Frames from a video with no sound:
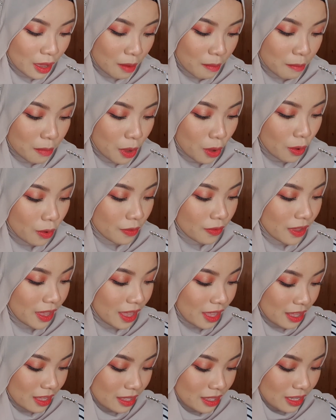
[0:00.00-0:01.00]
both
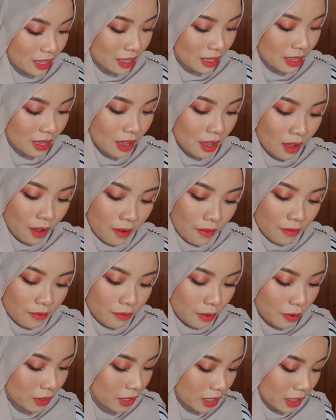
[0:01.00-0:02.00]
the
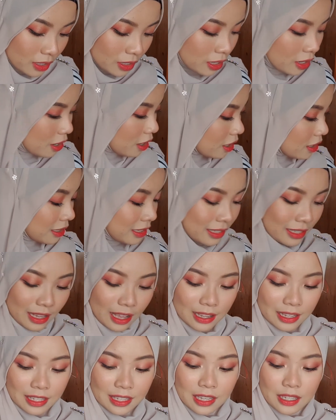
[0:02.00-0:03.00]
Focallure
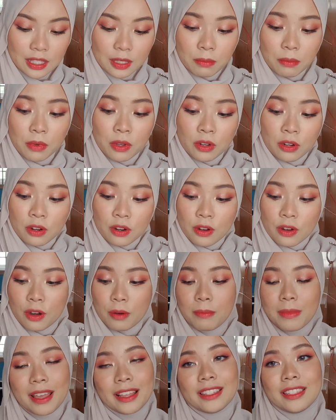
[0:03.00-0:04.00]
Sunkissed
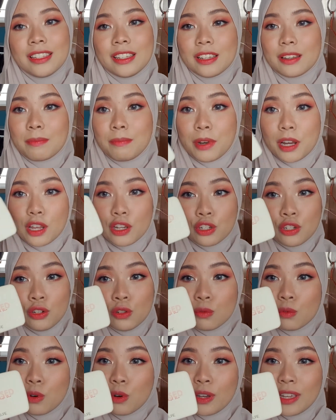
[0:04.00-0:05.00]
Monochromatic Blush
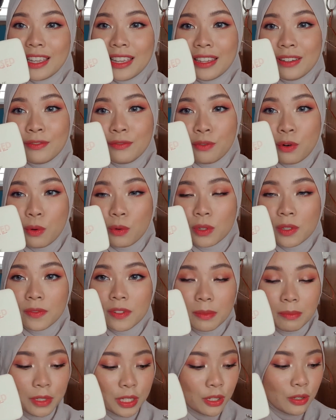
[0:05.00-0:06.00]
Duo in Rose
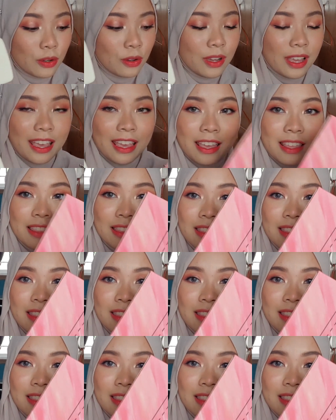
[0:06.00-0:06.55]
Flamingo and